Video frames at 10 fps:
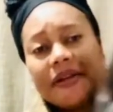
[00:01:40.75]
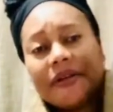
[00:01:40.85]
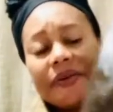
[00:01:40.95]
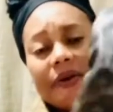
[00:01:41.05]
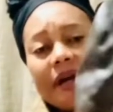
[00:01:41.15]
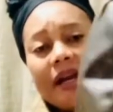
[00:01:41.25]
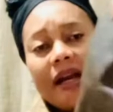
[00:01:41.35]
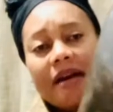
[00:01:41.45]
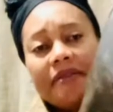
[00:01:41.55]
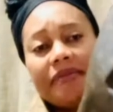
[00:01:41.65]
So I
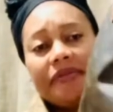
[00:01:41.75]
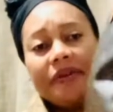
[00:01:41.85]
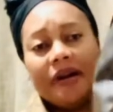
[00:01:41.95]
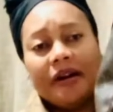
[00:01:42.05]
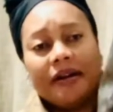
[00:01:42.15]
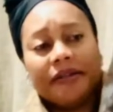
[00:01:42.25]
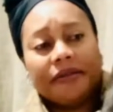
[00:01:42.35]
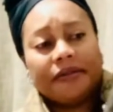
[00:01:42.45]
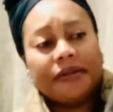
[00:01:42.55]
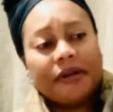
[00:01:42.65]
have a
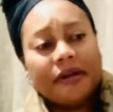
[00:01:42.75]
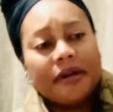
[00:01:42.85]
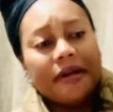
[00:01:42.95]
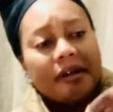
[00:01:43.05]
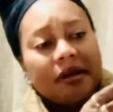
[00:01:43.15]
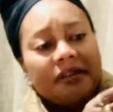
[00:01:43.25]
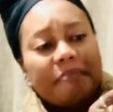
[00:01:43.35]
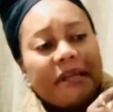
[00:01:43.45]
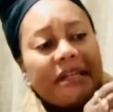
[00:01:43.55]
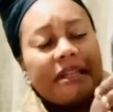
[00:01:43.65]

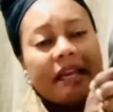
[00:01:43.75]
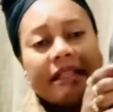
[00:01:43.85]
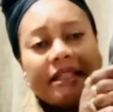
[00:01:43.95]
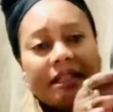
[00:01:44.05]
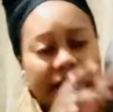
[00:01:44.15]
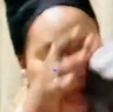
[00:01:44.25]
Speedy 30